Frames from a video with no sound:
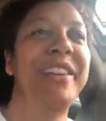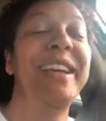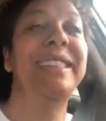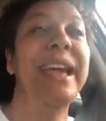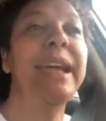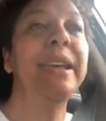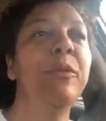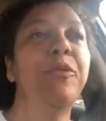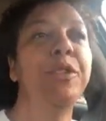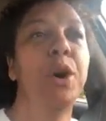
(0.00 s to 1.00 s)
And thank
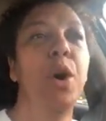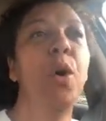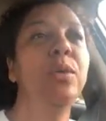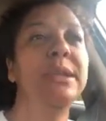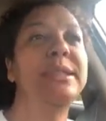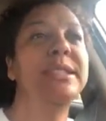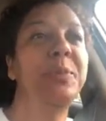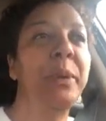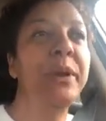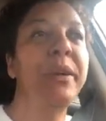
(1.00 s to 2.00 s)
Him for the Holy
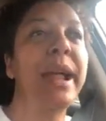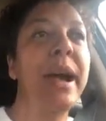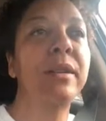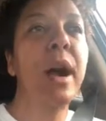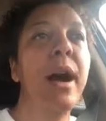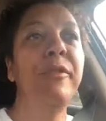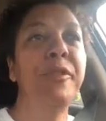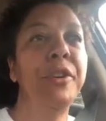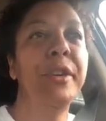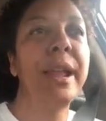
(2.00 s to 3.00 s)
Spirit, our
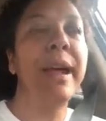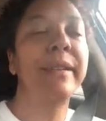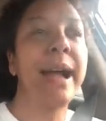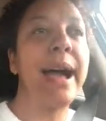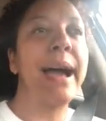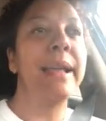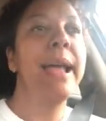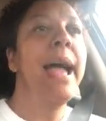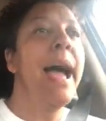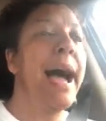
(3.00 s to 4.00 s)
comforter and our guide.
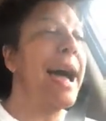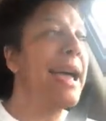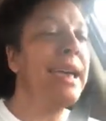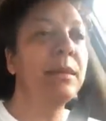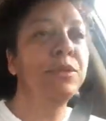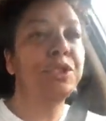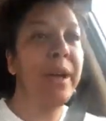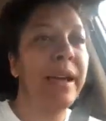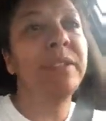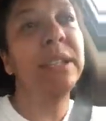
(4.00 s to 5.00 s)
I am
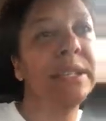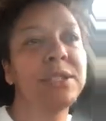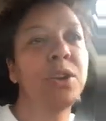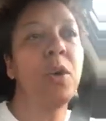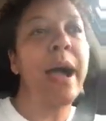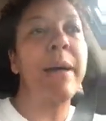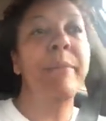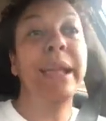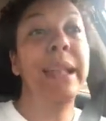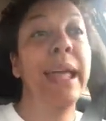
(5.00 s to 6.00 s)
traveling, so I
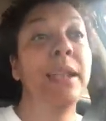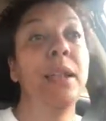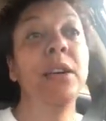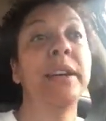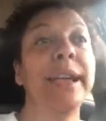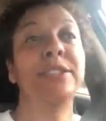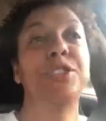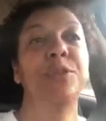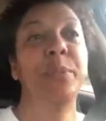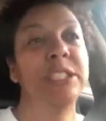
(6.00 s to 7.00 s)
may not look at
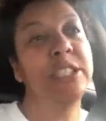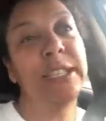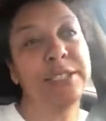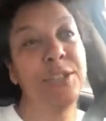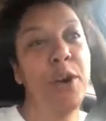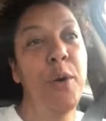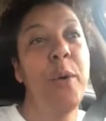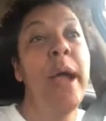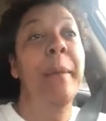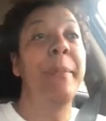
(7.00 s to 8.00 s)
you, but just know
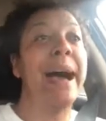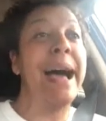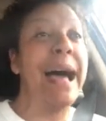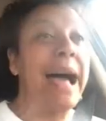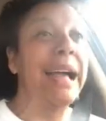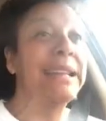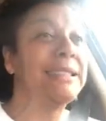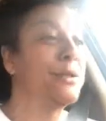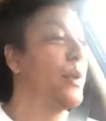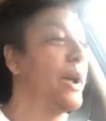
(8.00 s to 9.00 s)
my eye
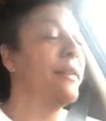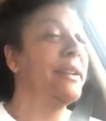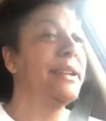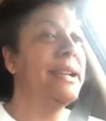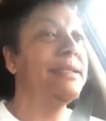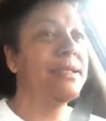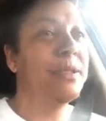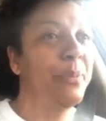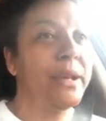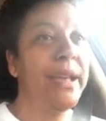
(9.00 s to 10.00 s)
is where it needs to
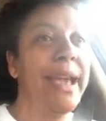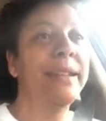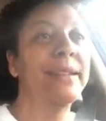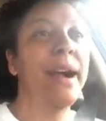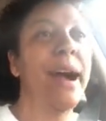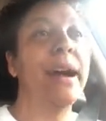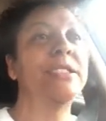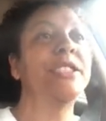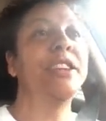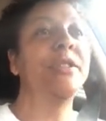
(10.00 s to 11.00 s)
be. And God
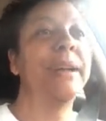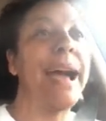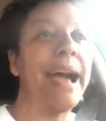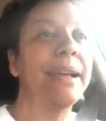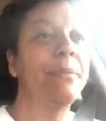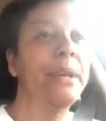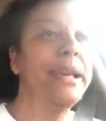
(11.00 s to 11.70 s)
shall guide me.